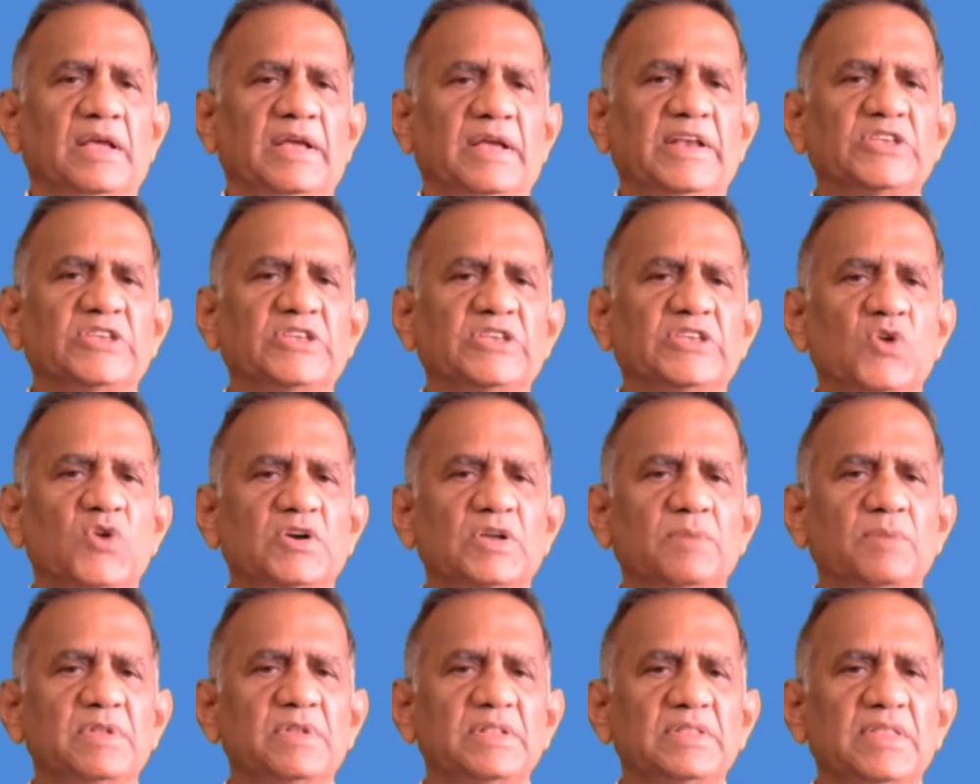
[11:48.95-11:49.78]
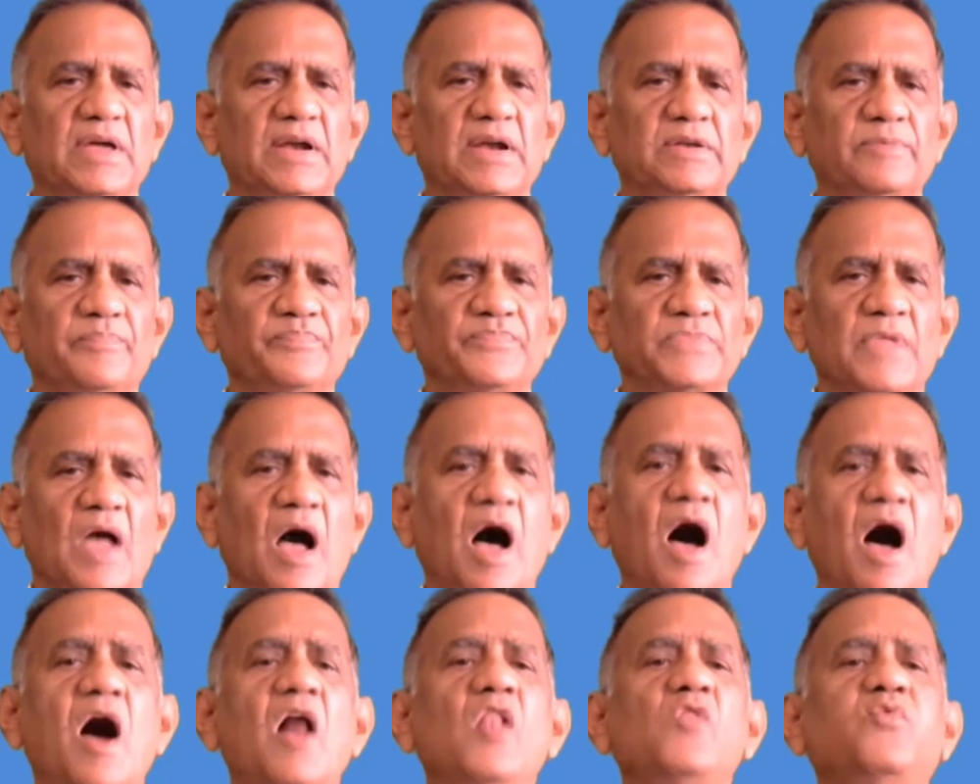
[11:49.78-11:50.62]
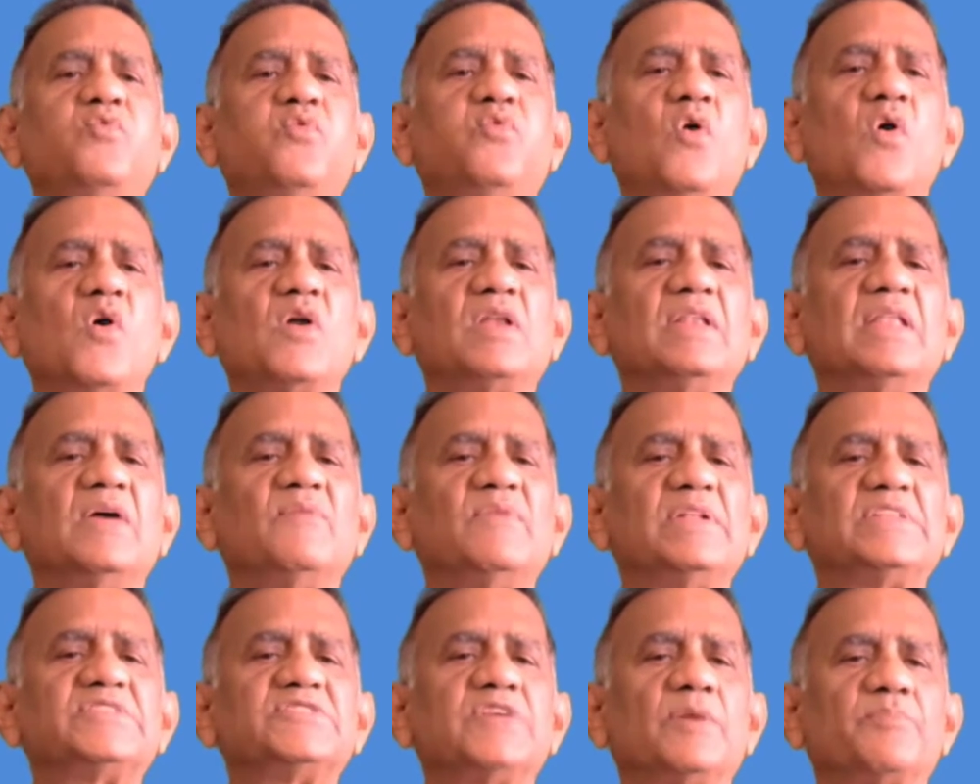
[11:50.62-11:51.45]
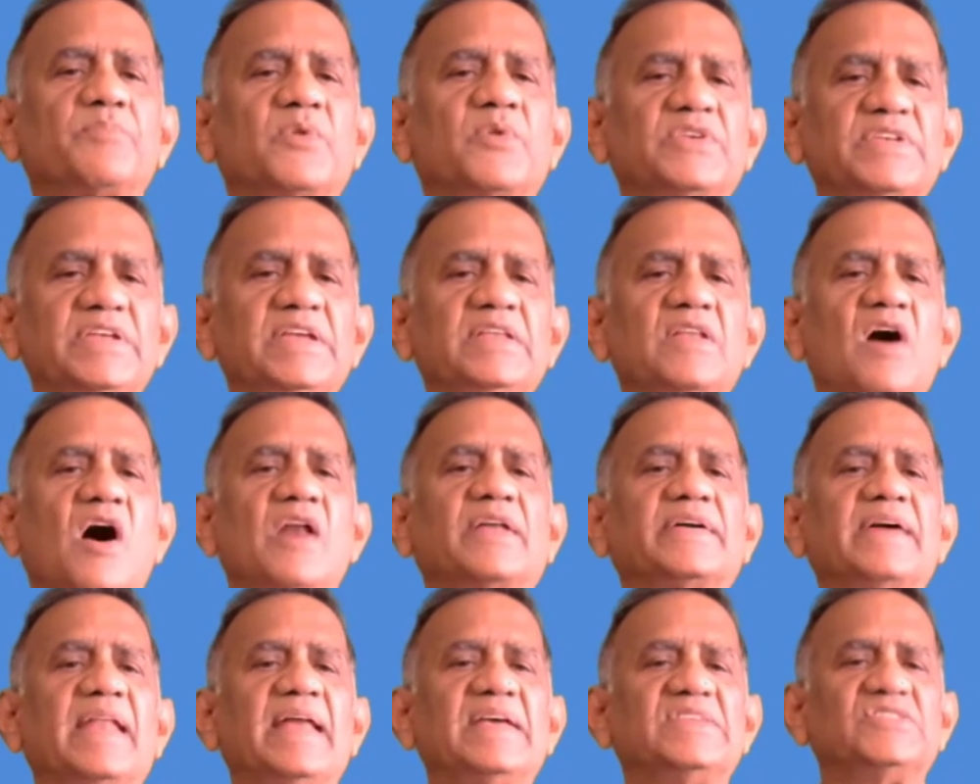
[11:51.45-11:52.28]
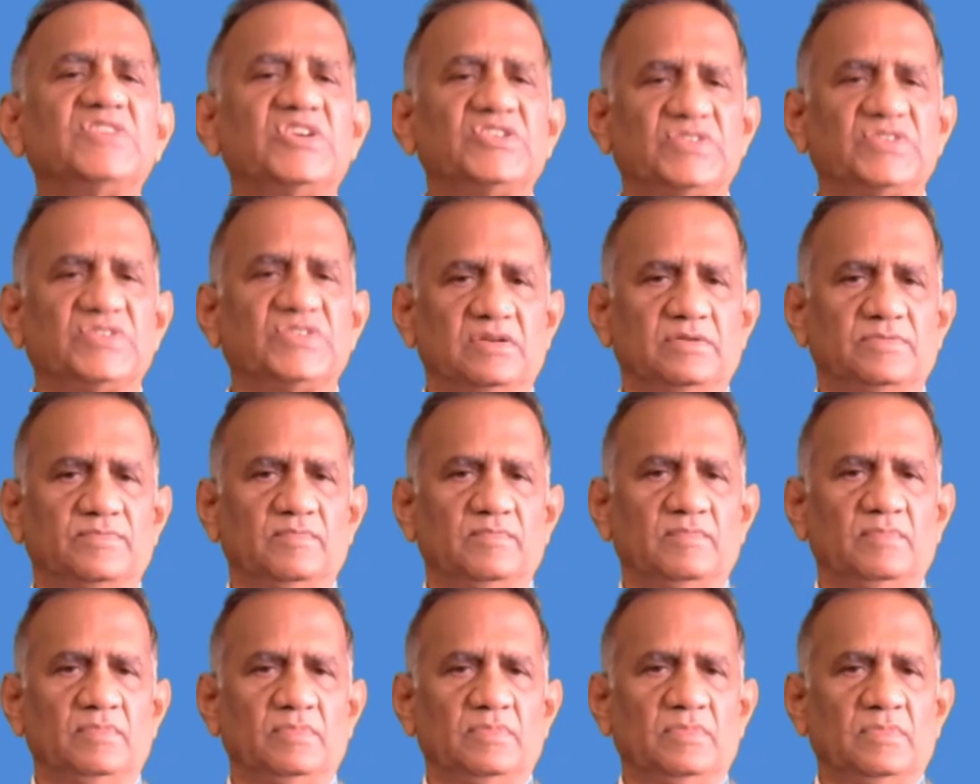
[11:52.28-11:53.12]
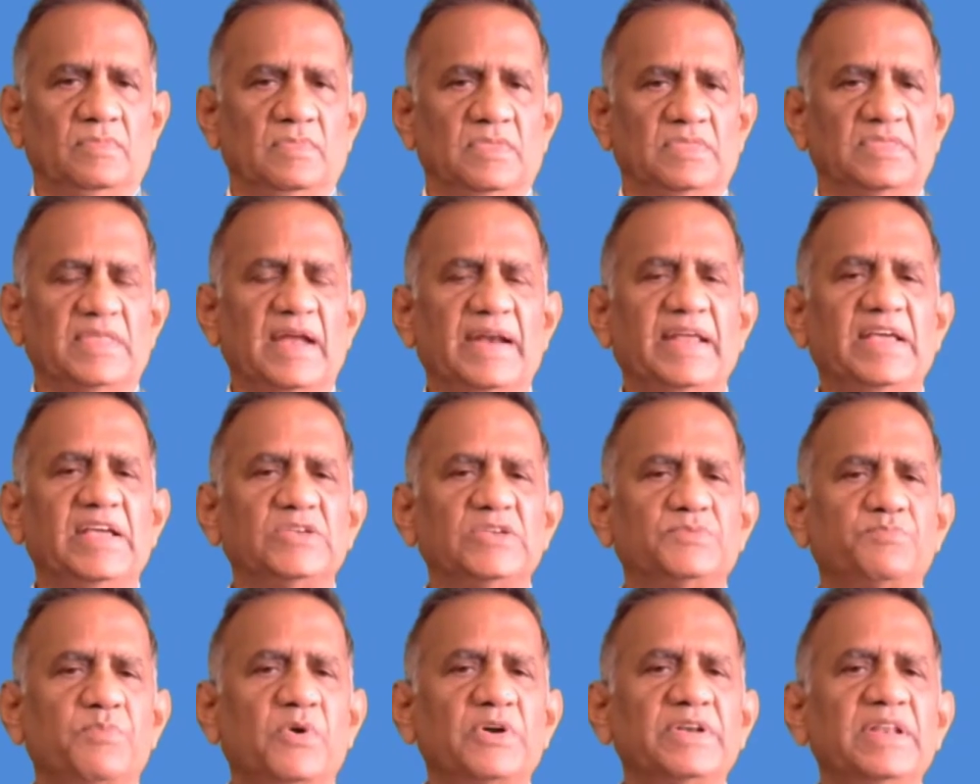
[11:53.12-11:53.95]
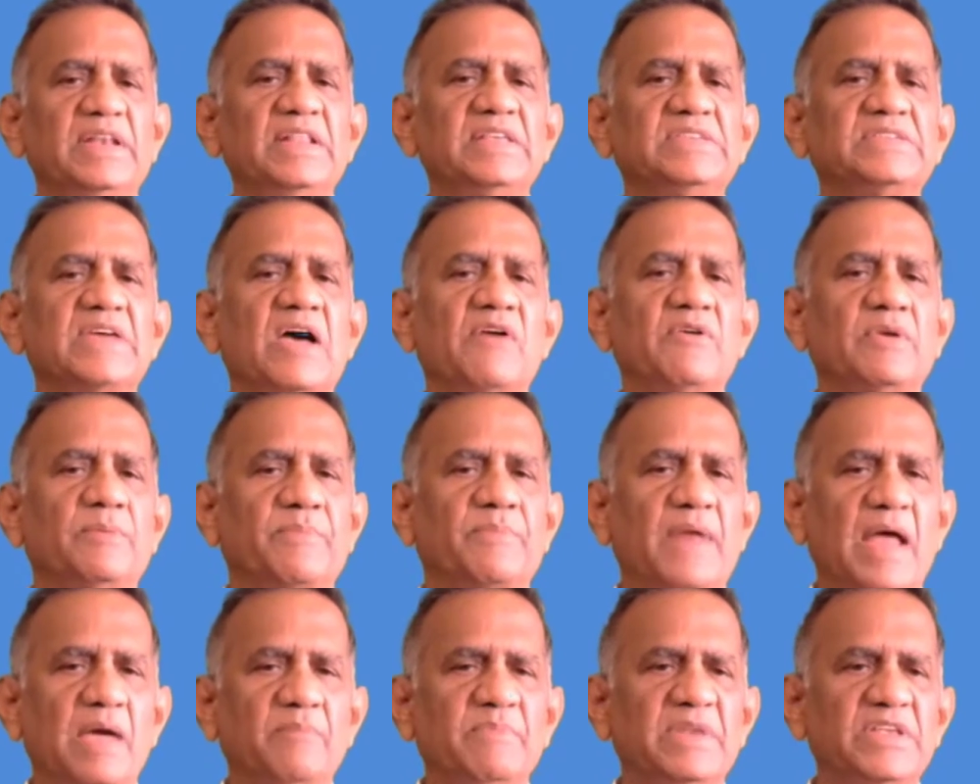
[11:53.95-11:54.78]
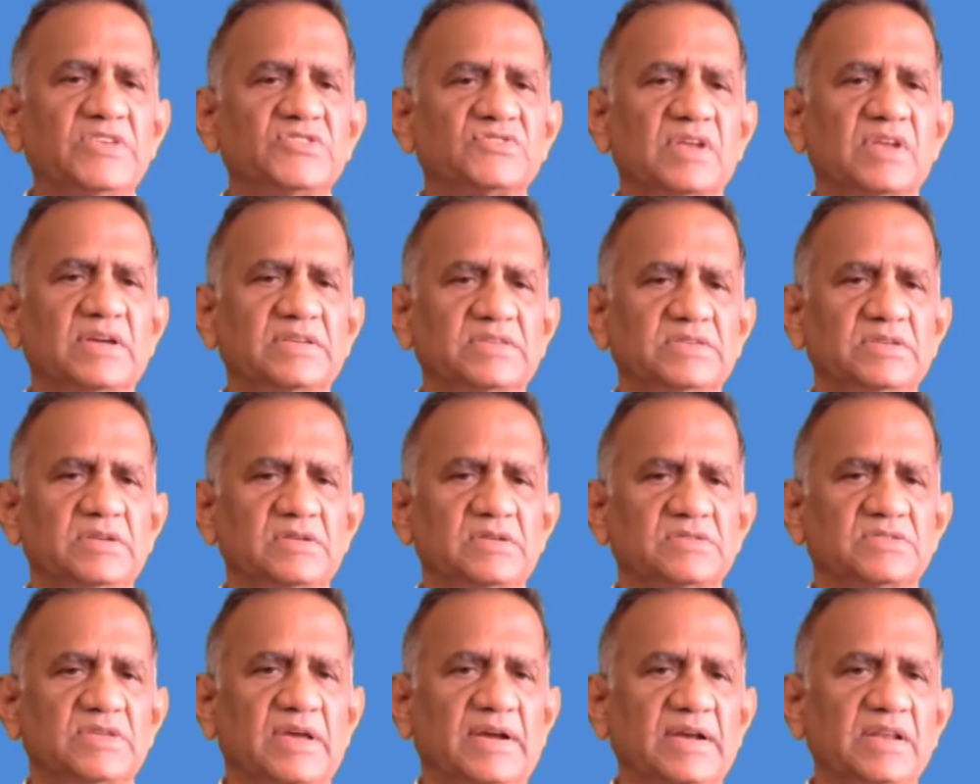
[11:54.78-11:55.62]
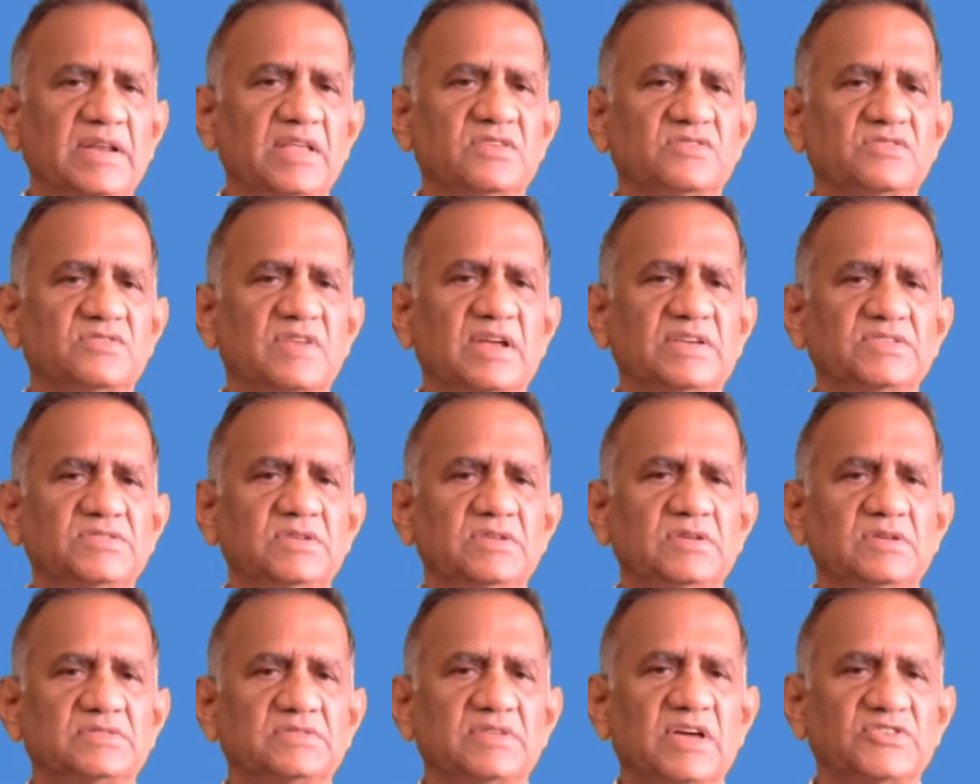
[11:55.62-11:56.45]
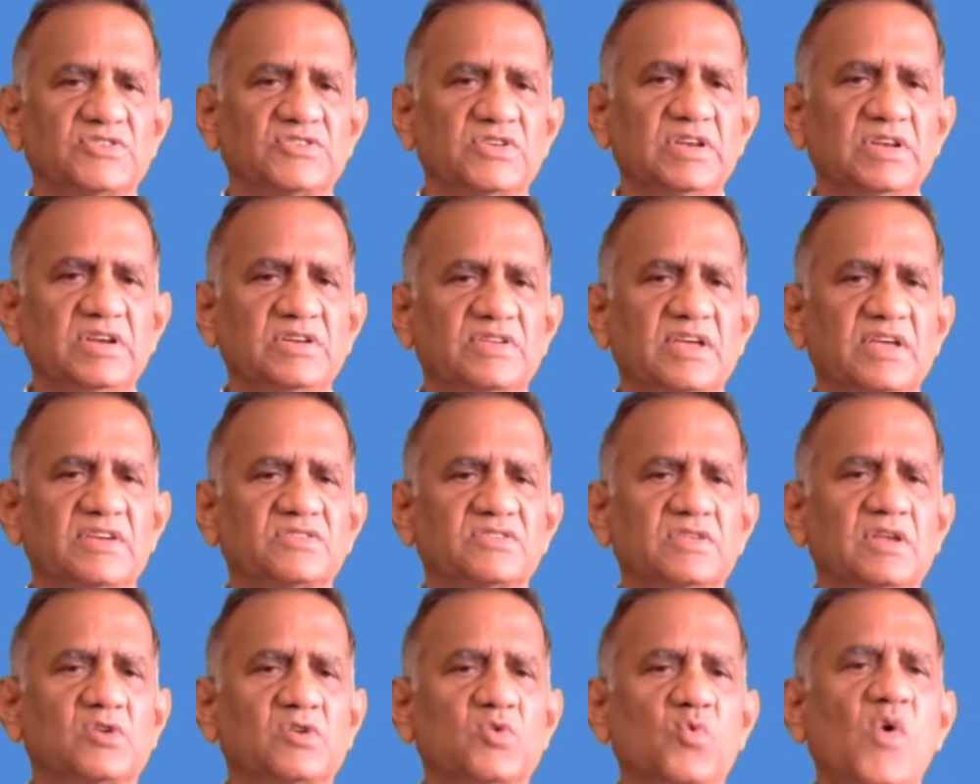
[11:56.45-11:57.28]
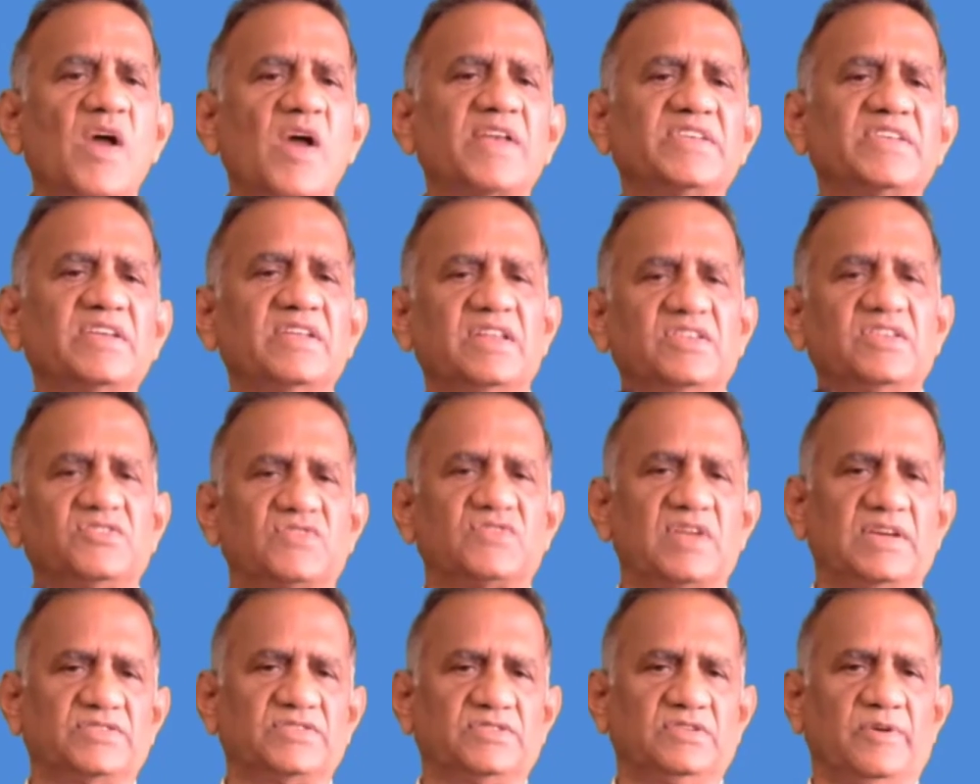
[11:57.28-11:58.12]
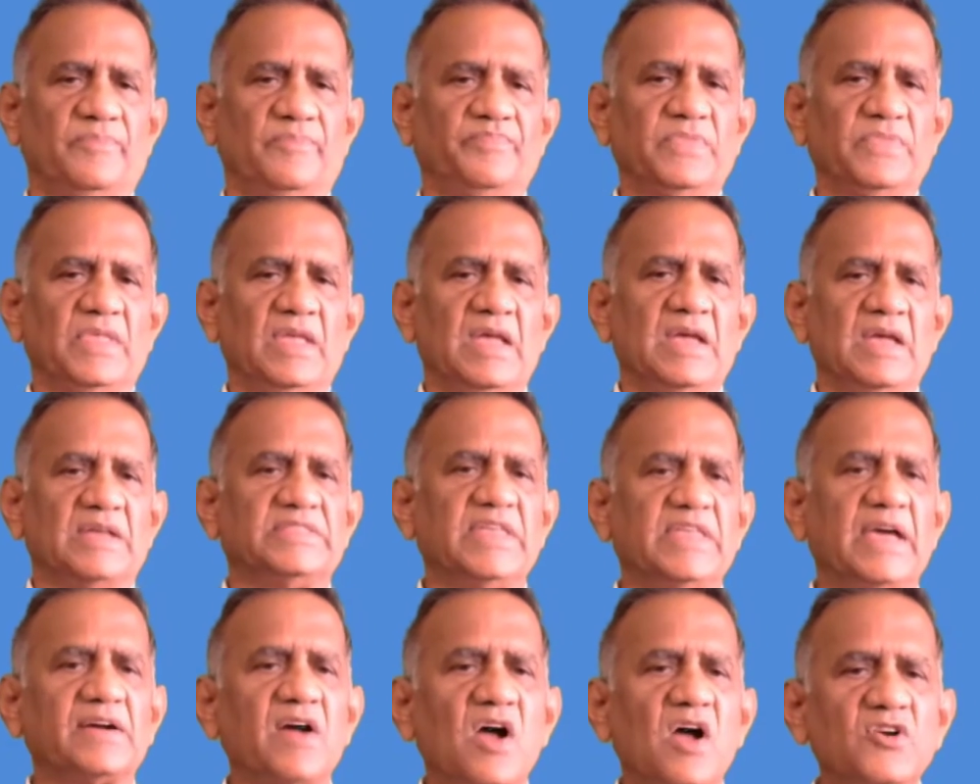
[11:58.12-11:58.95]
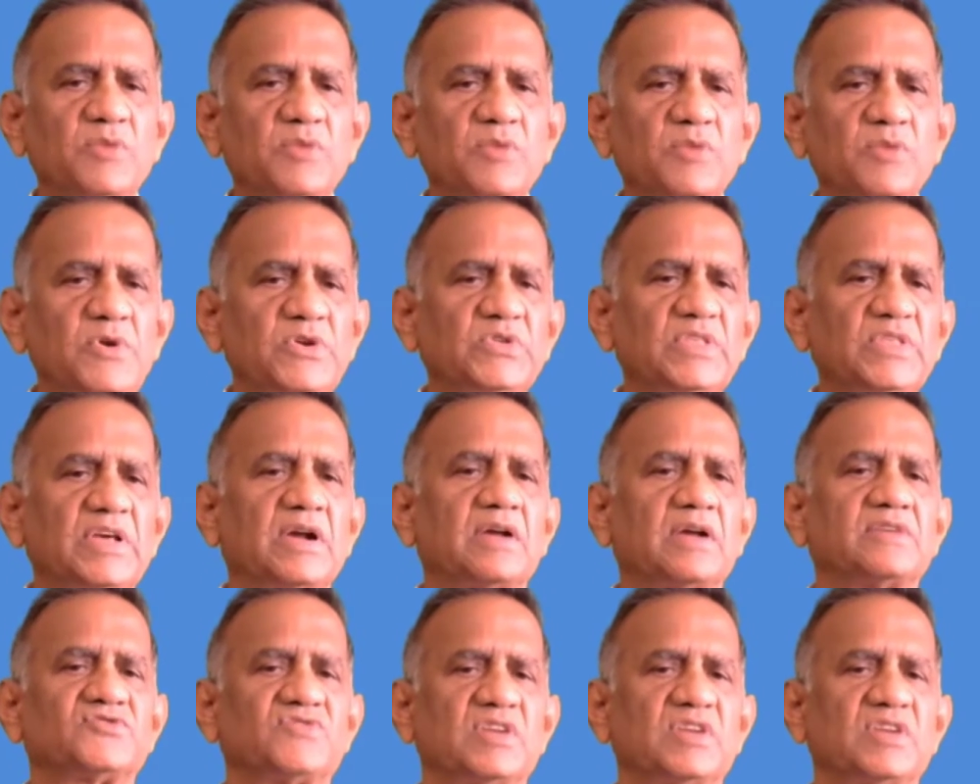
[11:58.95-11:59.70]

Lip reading: It is notable that all 4 levels of protein organization, that is, protein is having primary structure, secondary structure, tertiary structure, quaternary structure. They contribute to the